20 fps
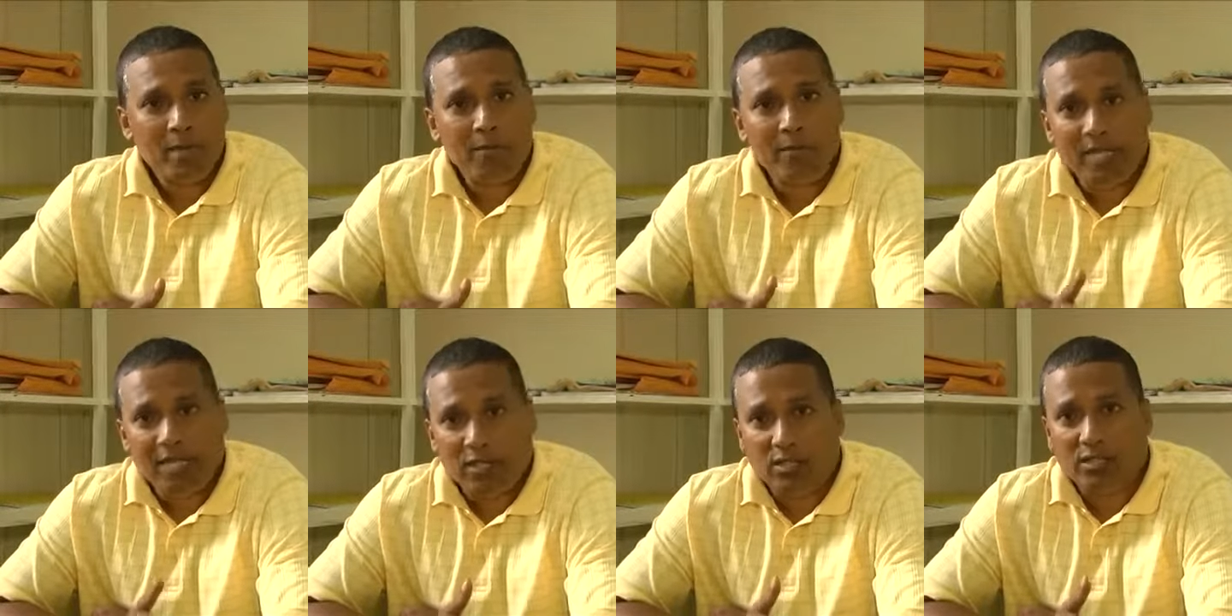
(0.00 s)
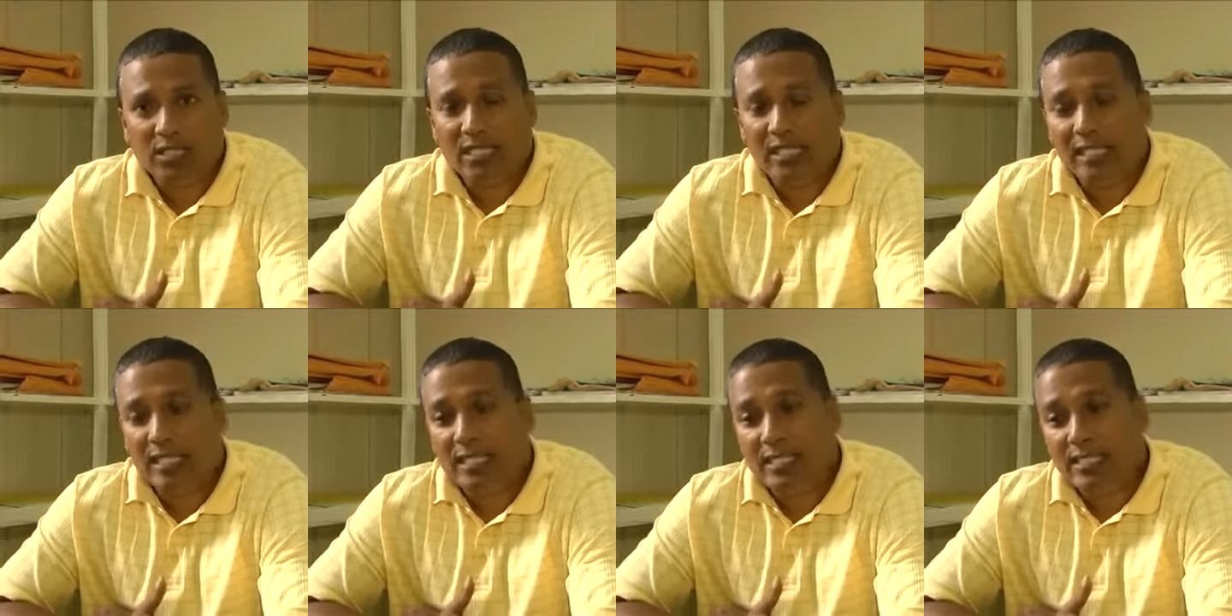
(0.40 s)
Because
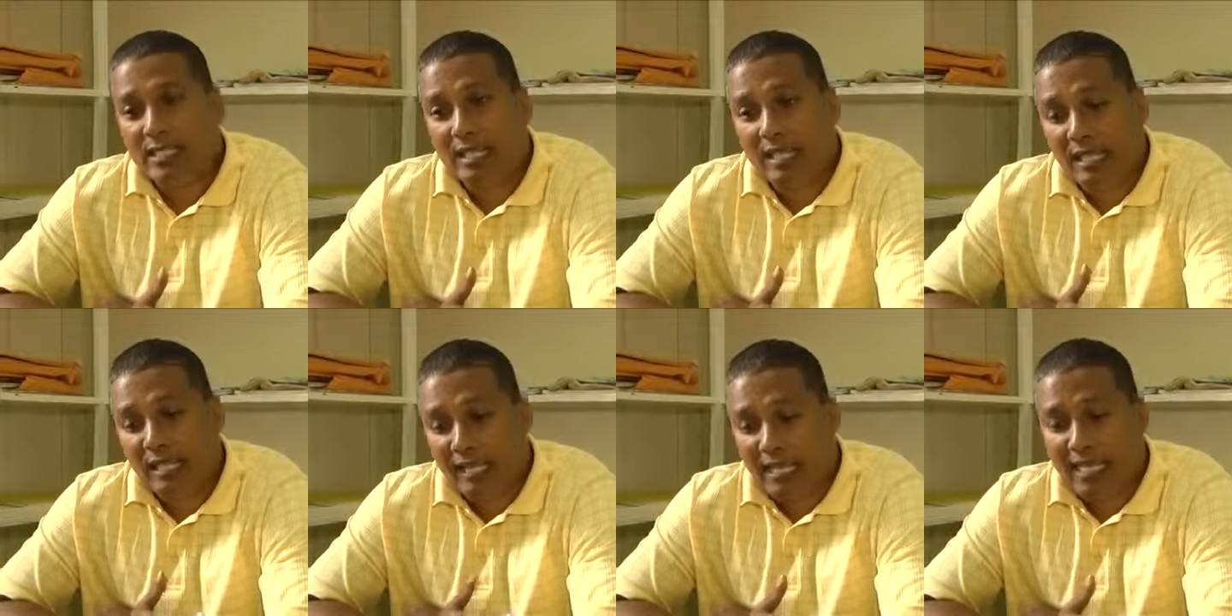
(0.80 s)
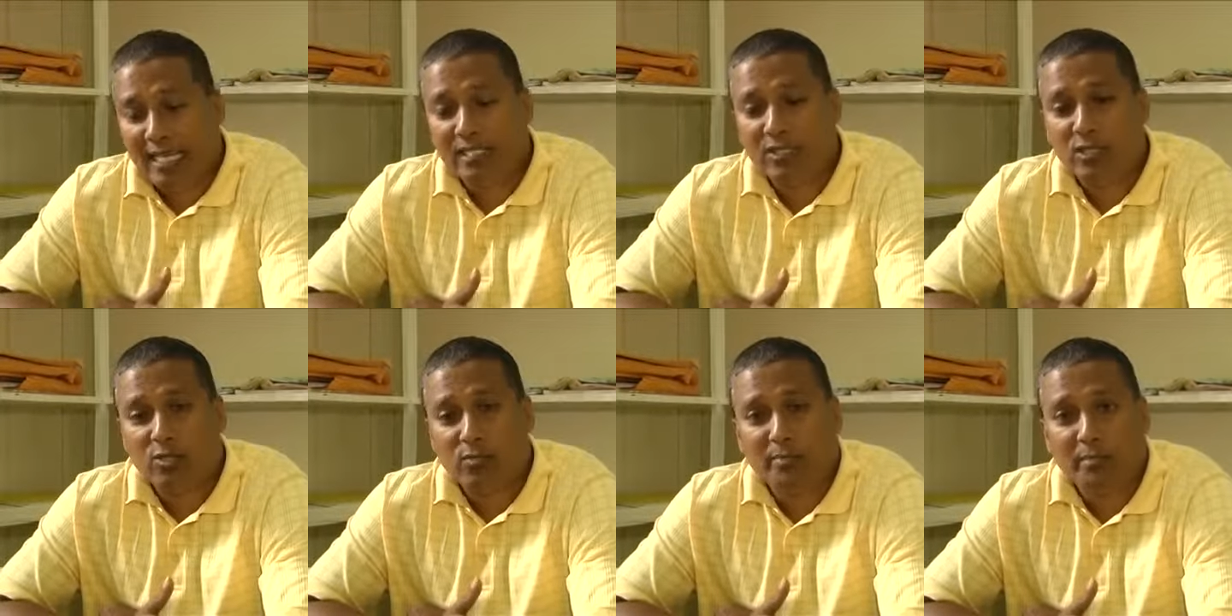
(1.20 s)
it is clear
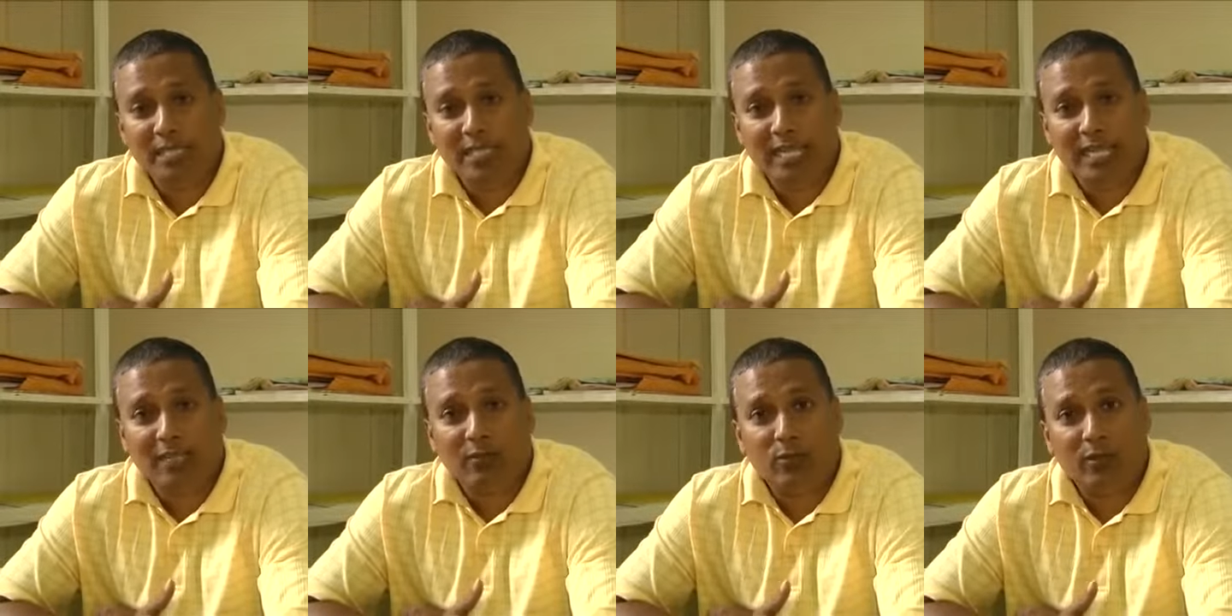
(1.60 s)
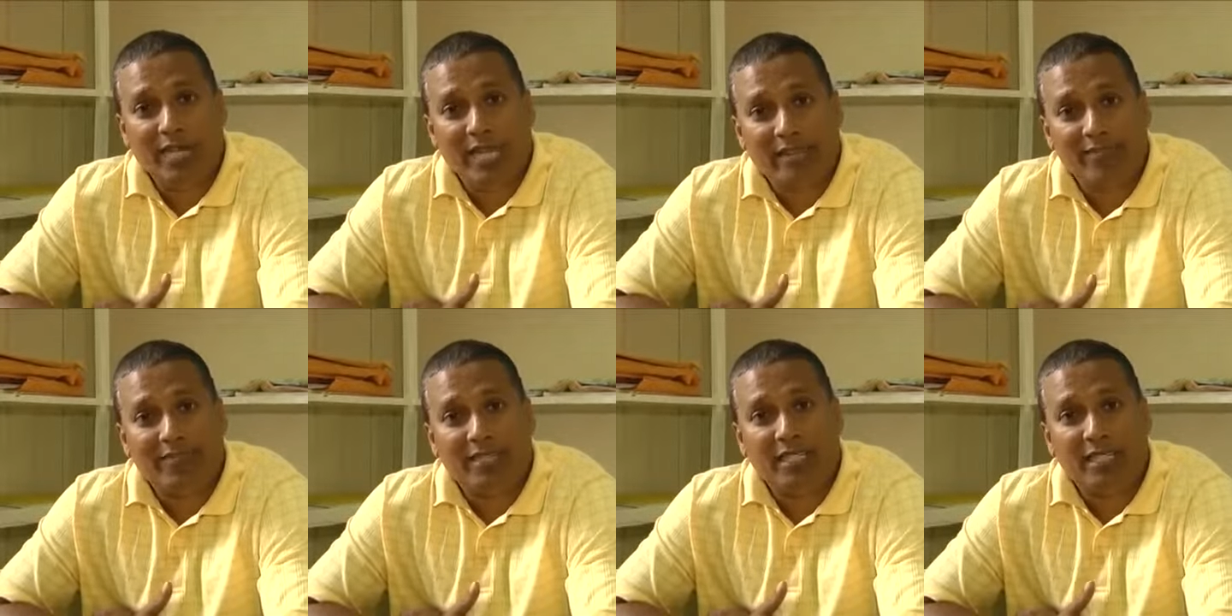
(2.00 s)
to me that we
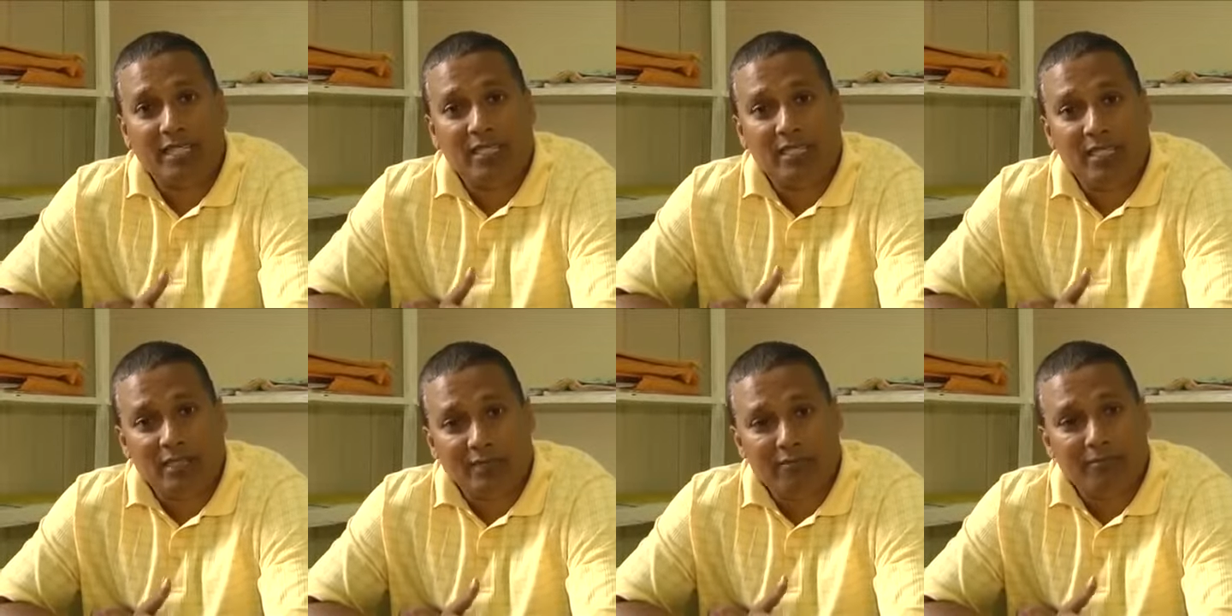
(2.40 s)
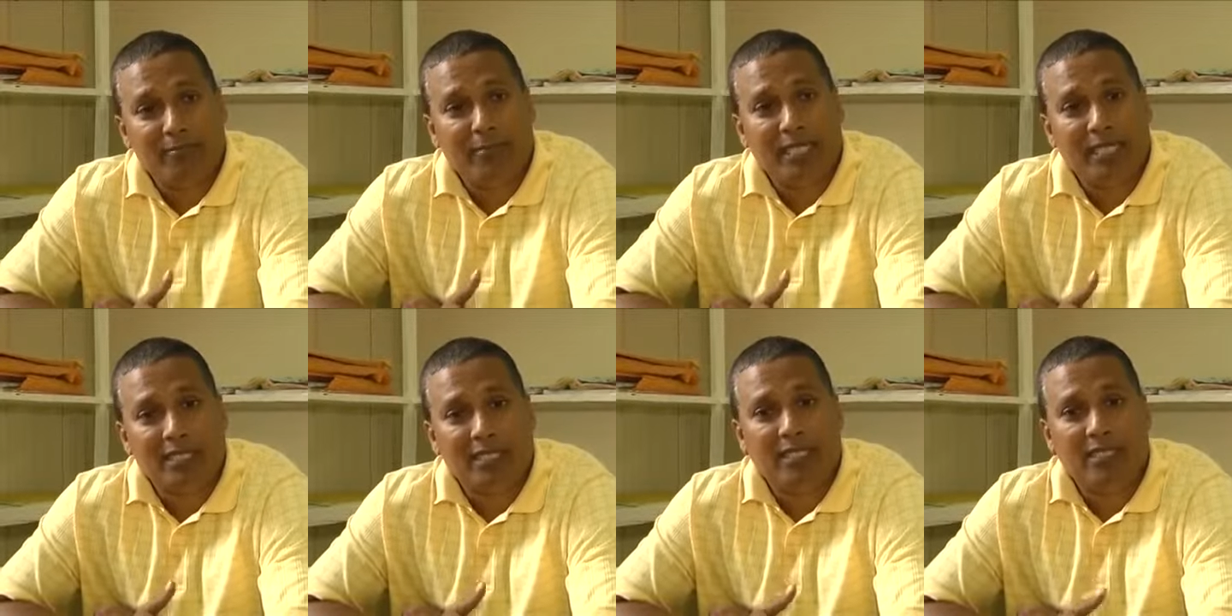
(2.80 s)
have a
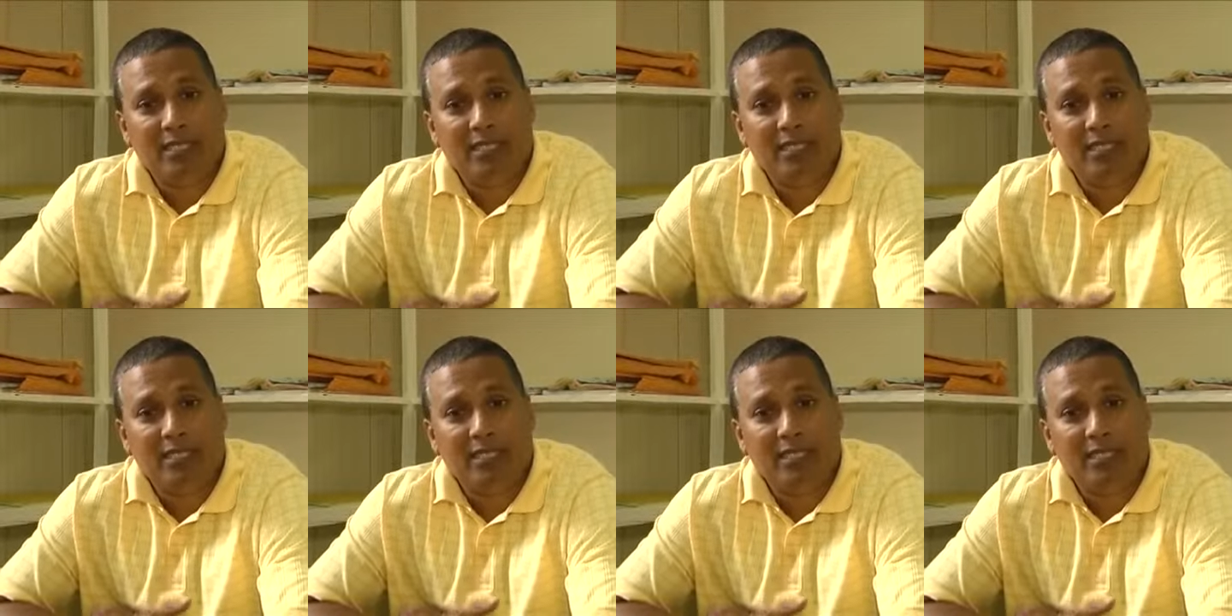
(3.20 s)
government